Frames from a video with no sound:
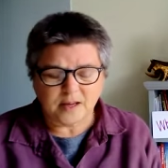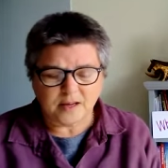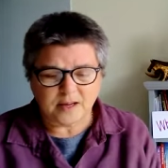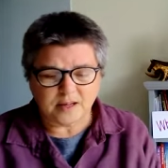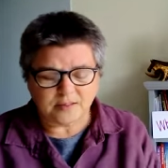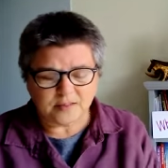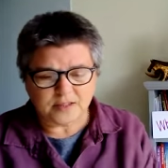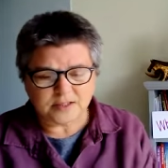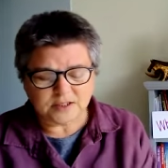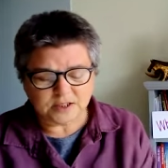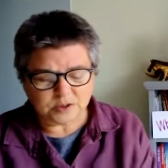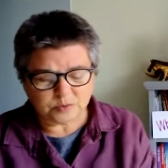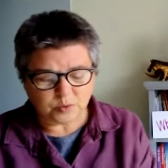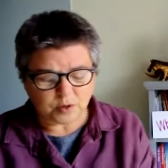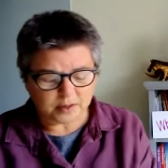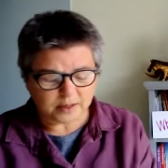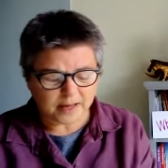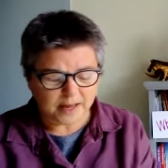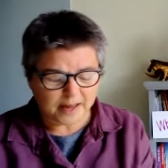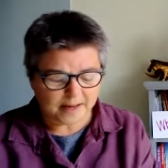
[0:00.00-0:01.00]
And this is
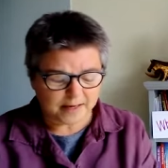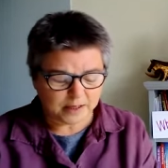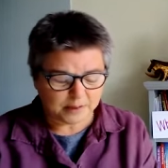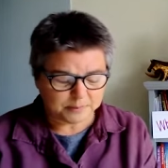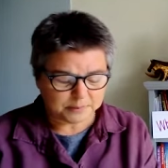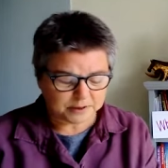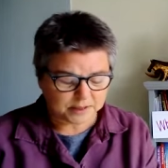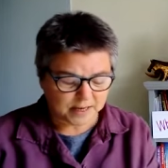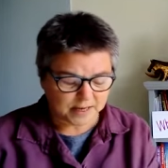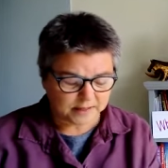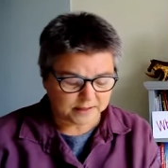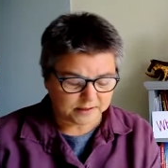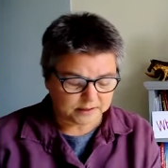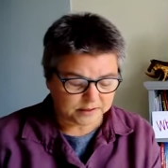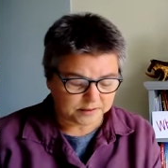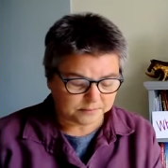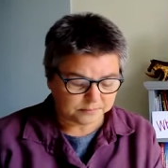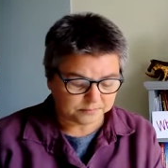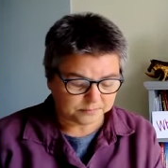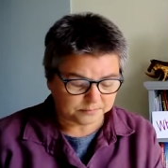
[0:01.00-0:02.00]
what Caleb says.